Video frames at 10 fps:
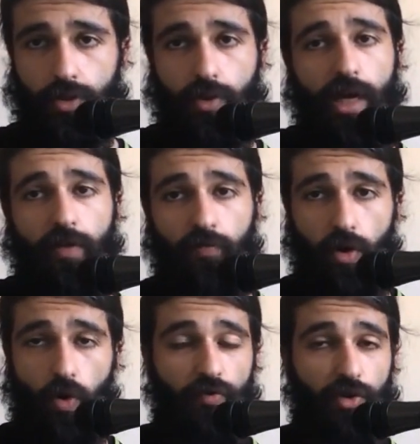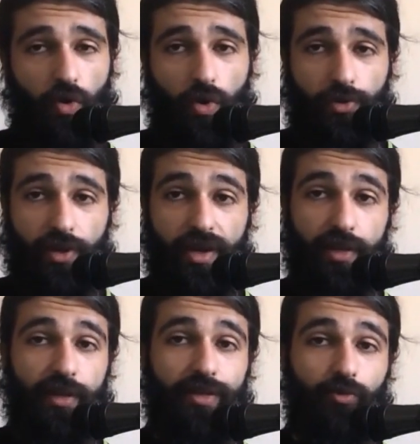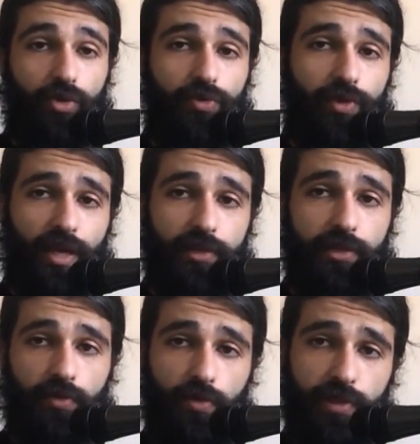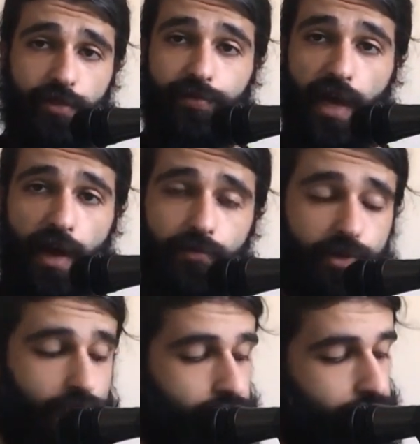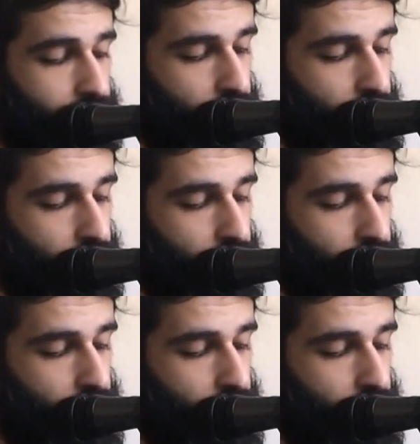So to kind of go over the whole thing, and then we'll do it again slowly with some tabs.